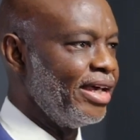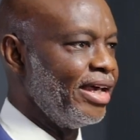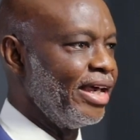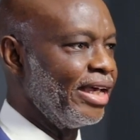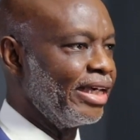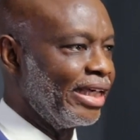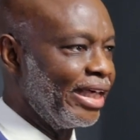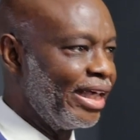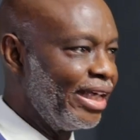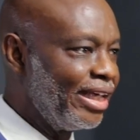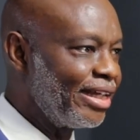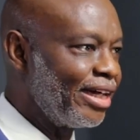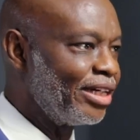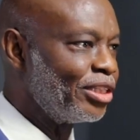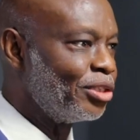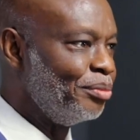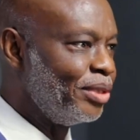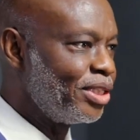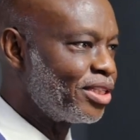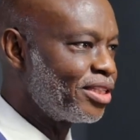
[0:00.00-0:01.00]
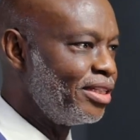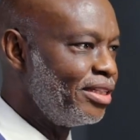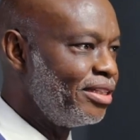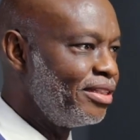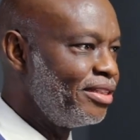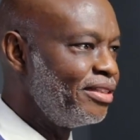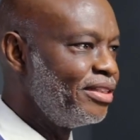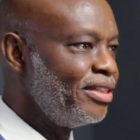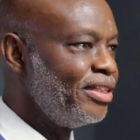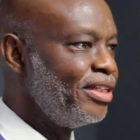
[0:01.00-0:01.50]
and gain
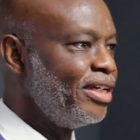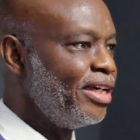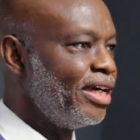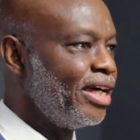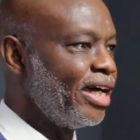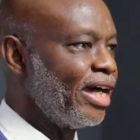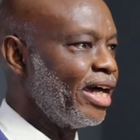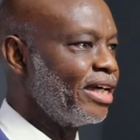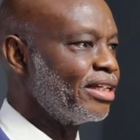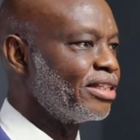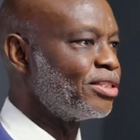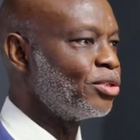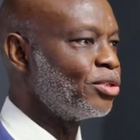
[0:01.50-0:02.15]
admission at